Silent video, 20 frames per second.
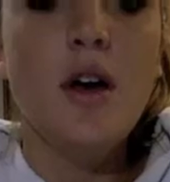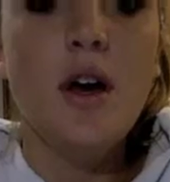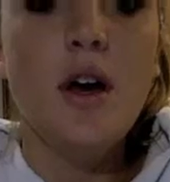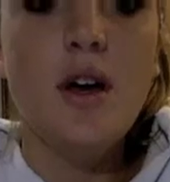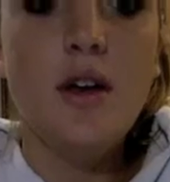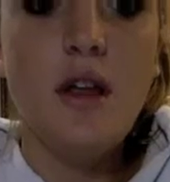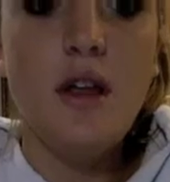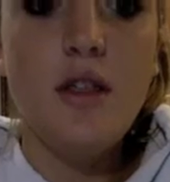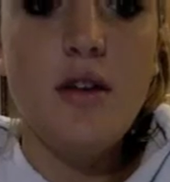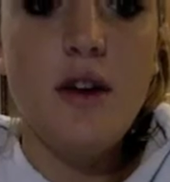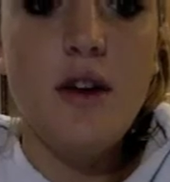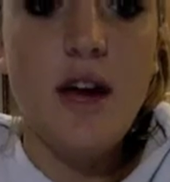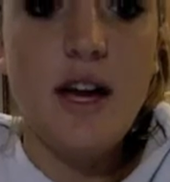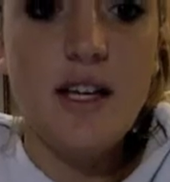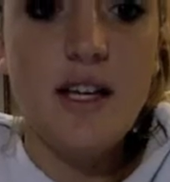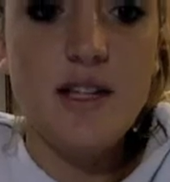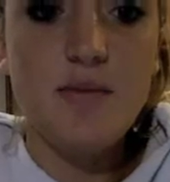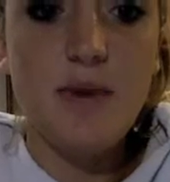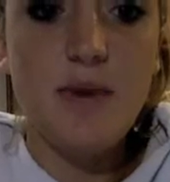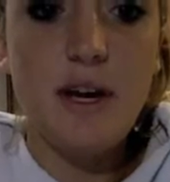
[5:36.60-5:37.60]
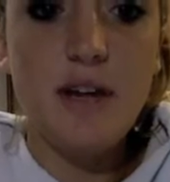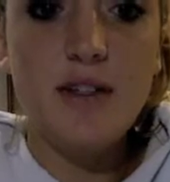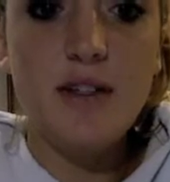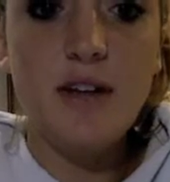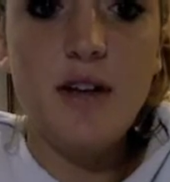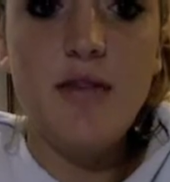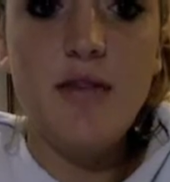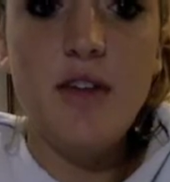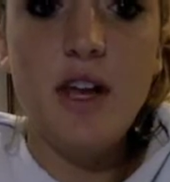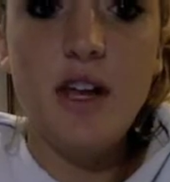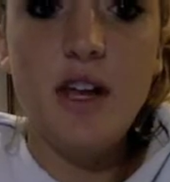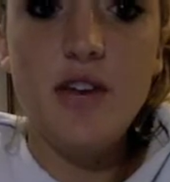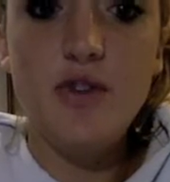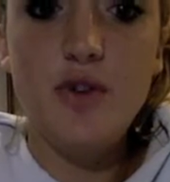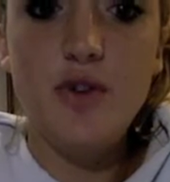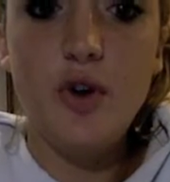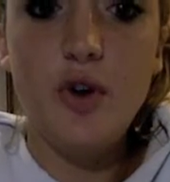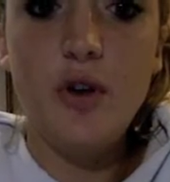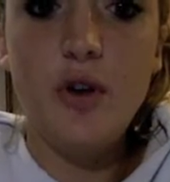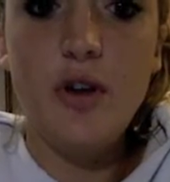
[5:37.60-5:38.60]
Another aspect of the
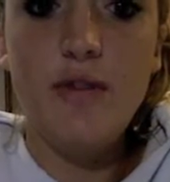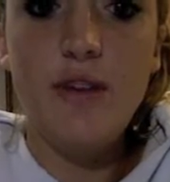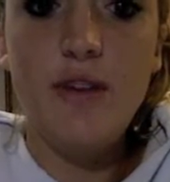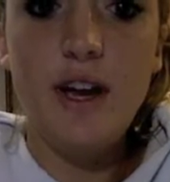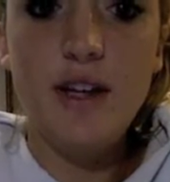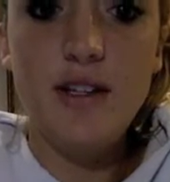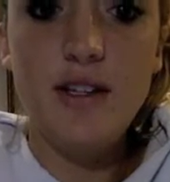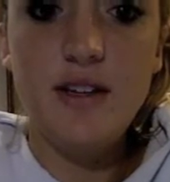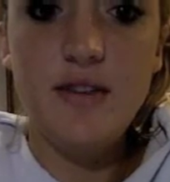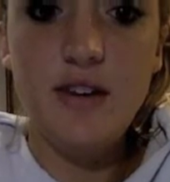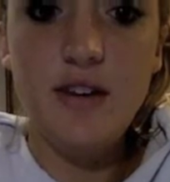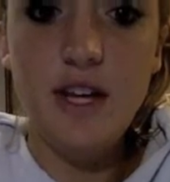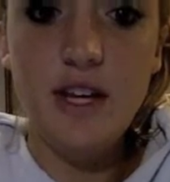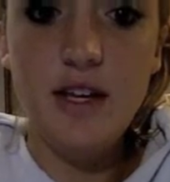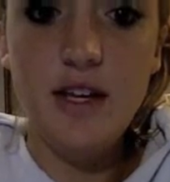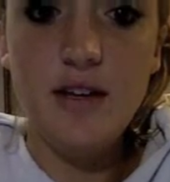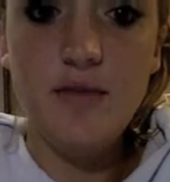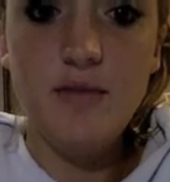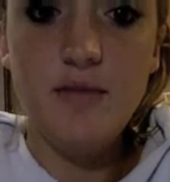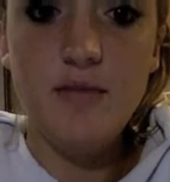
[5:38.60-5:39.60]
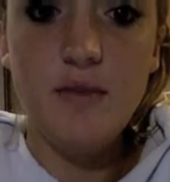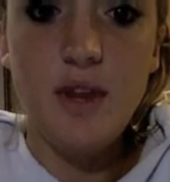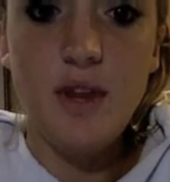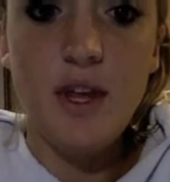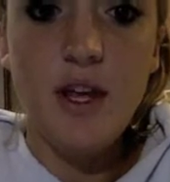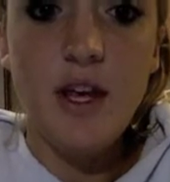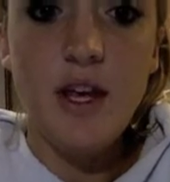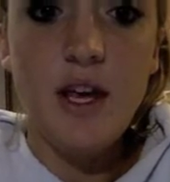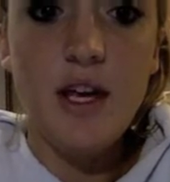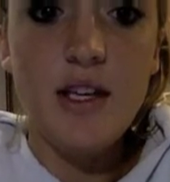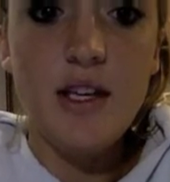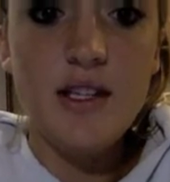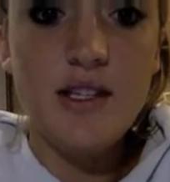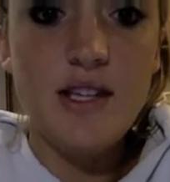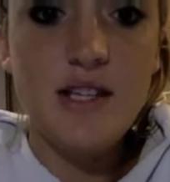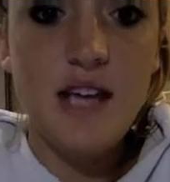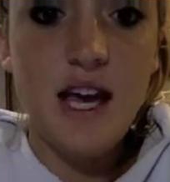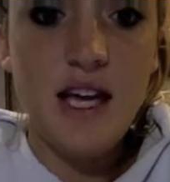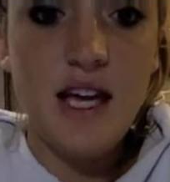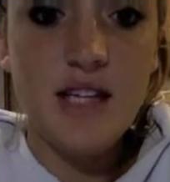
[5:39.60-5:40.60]
control of activity is
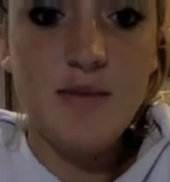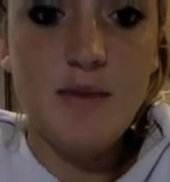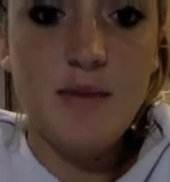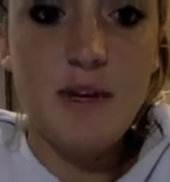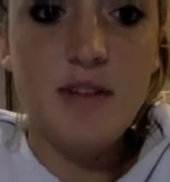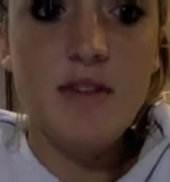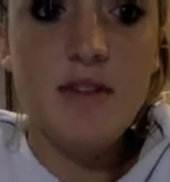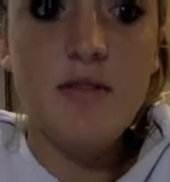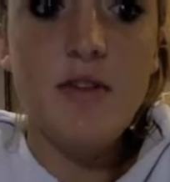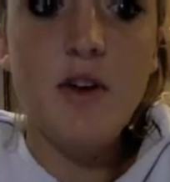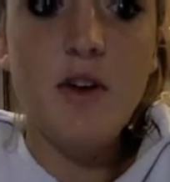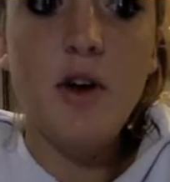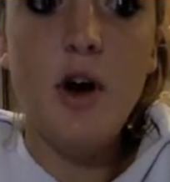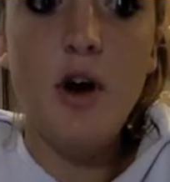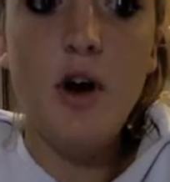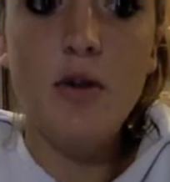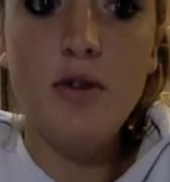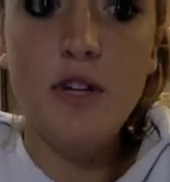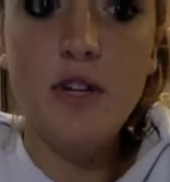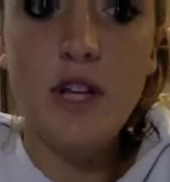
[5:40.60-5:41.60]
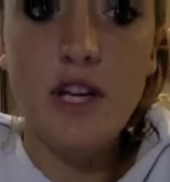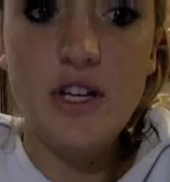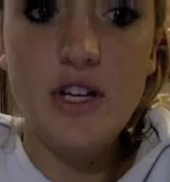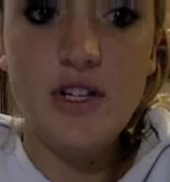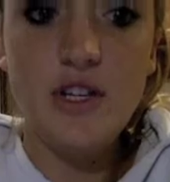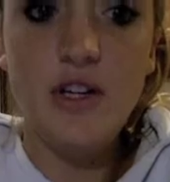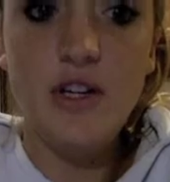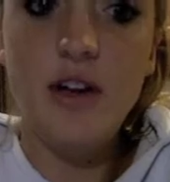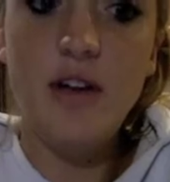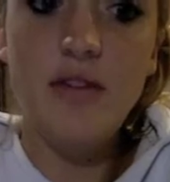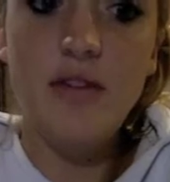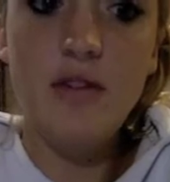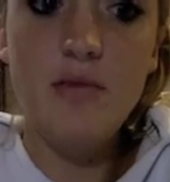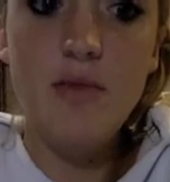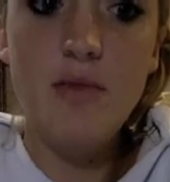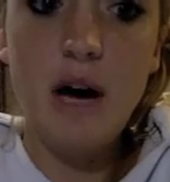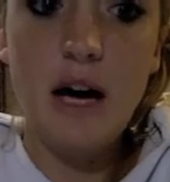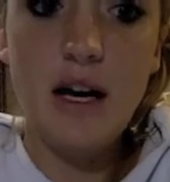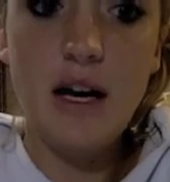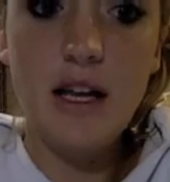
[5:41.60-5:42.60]
the aspect of the correlation of the
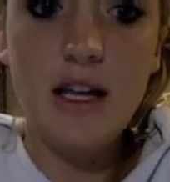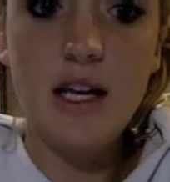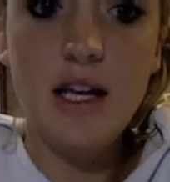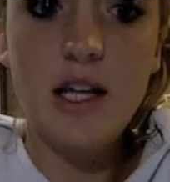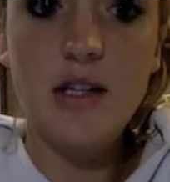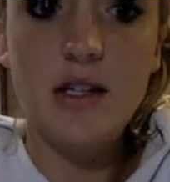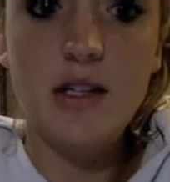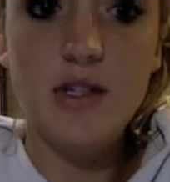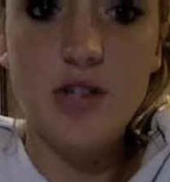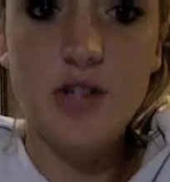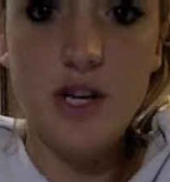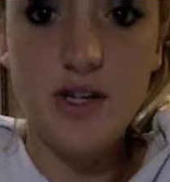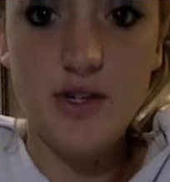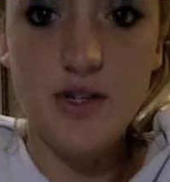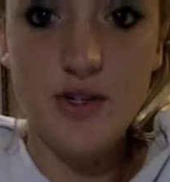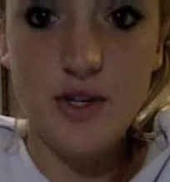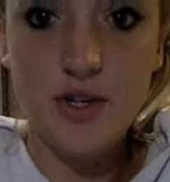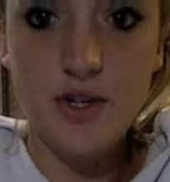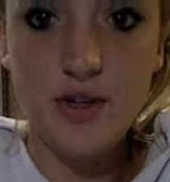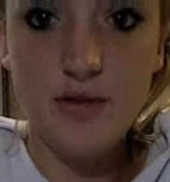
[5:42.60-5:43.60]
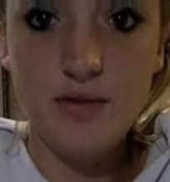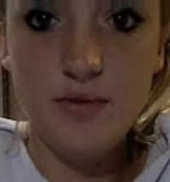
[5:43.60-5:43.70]
body and the gesture.